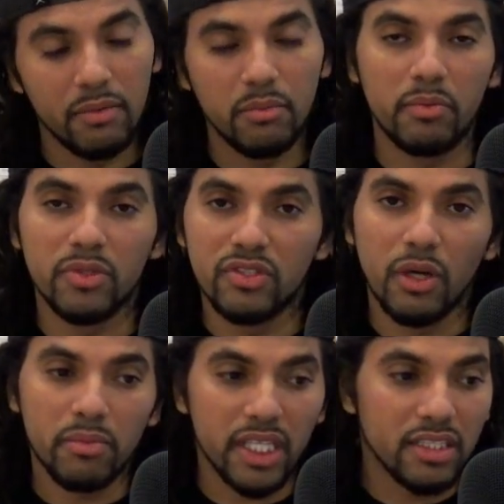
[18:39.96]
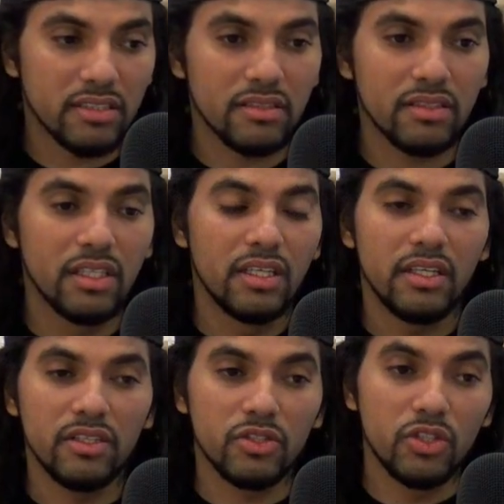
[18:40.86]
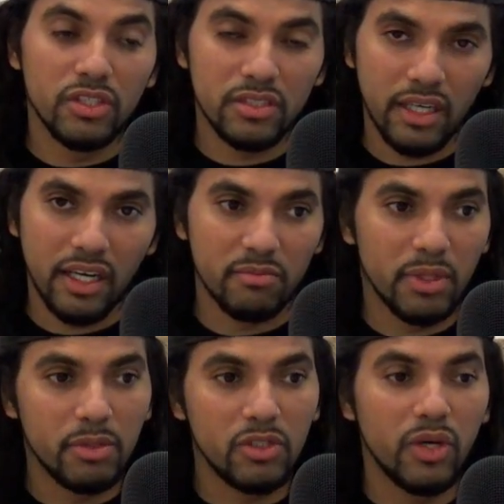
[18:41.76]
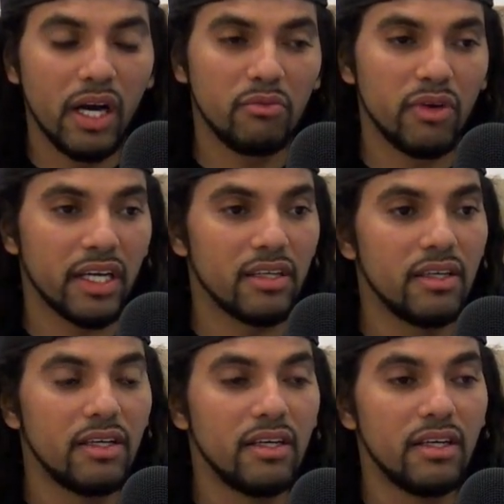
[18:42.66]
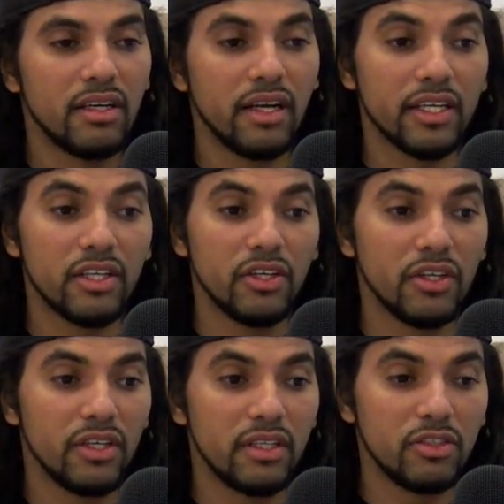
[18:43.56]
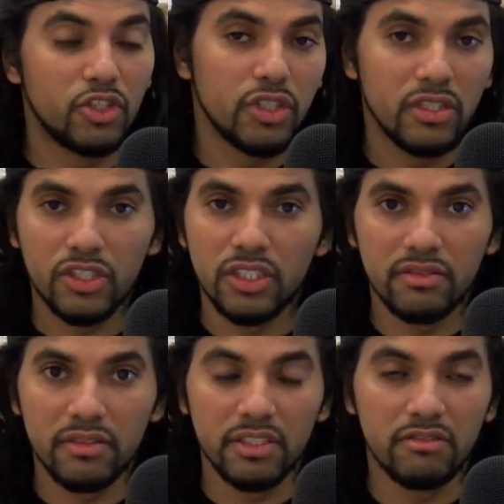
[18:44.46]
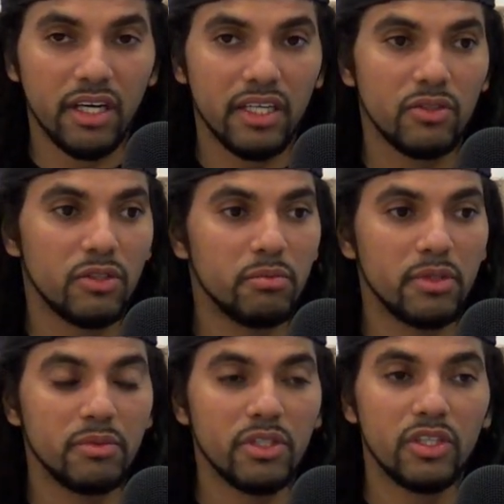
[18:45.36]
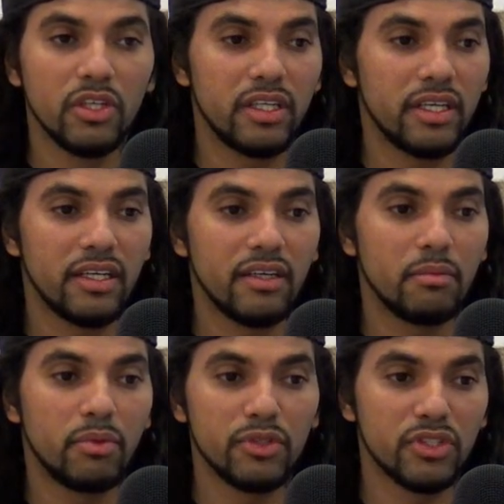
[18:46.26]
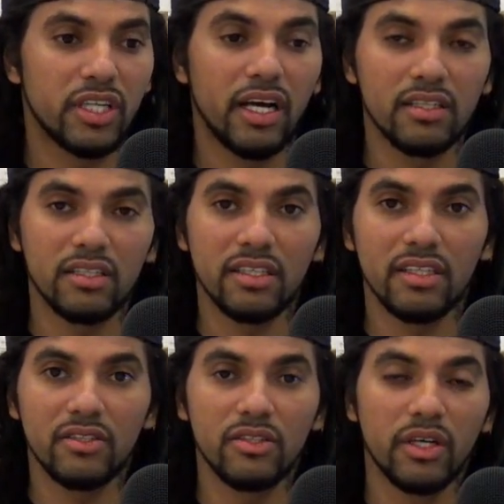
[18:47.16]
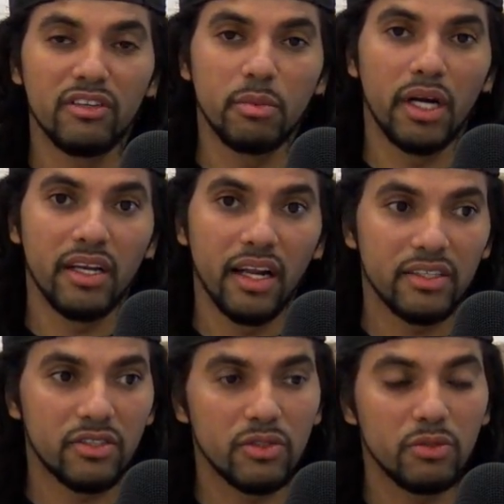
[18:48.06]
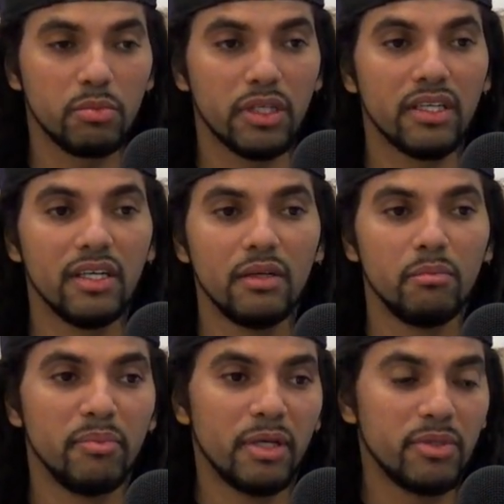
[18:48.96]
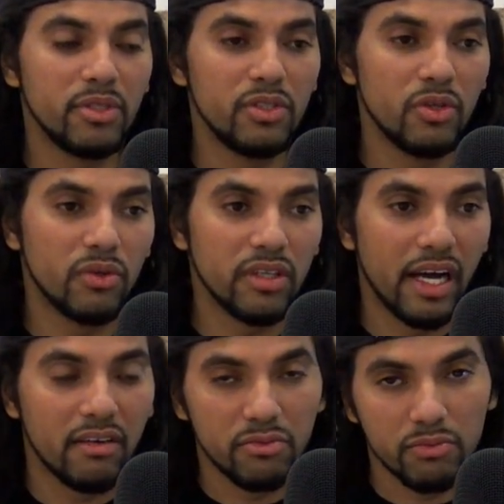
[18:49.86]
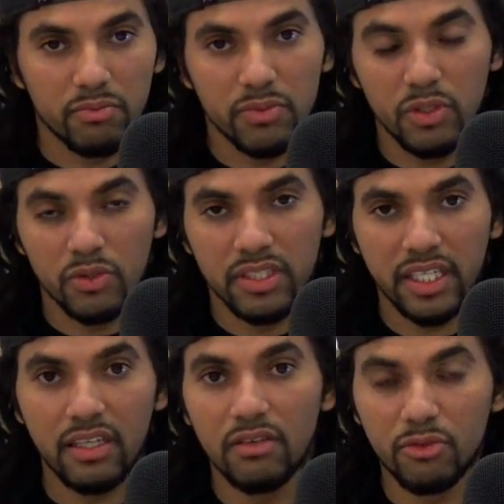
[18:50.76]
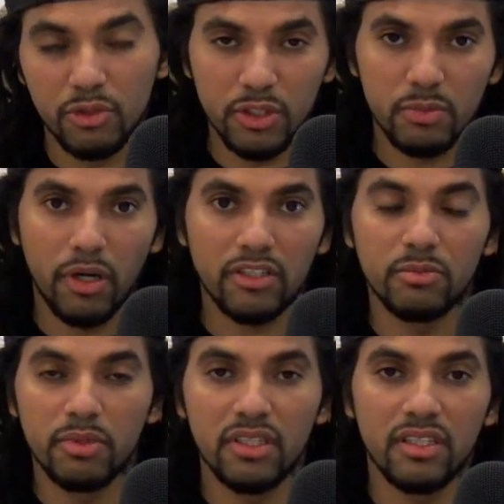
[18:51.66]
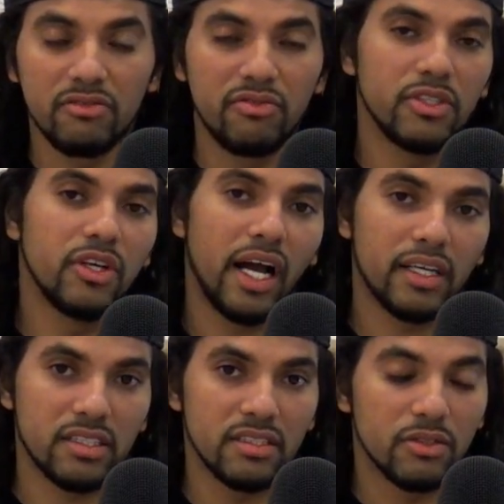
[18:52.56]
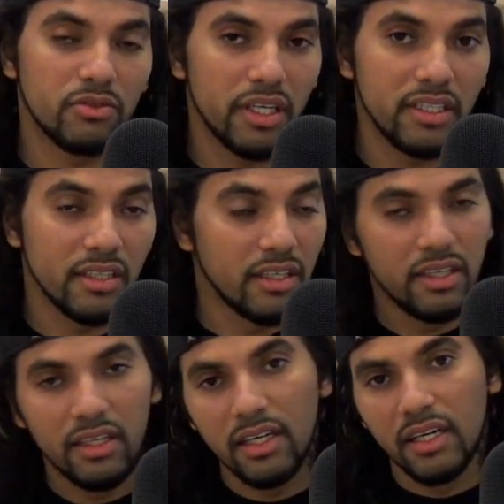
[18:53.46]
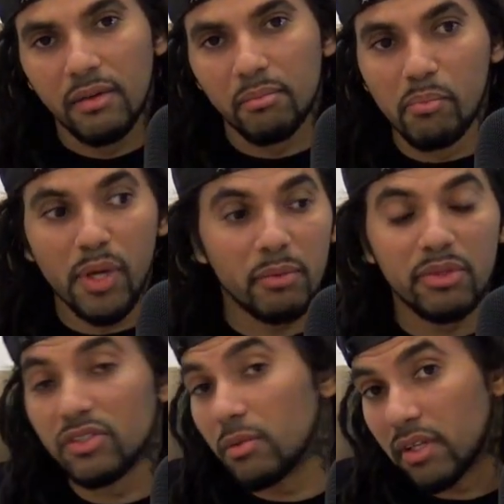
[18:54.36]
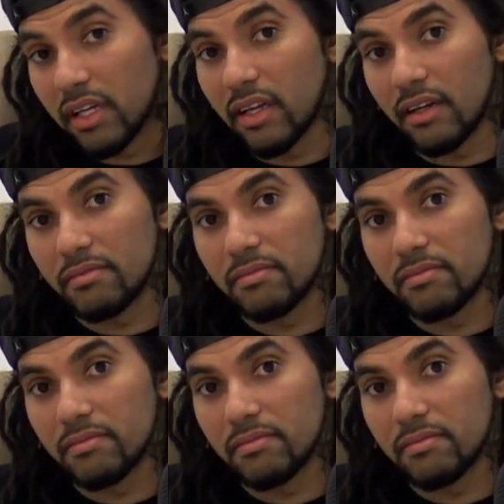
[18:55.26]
Maybe some things is good to have. Maybe you have like good chivalry, right, or maybe good personality. Everybody likes you, but maybe you don't take enough responsibility for your actions, right? Maybe something like that.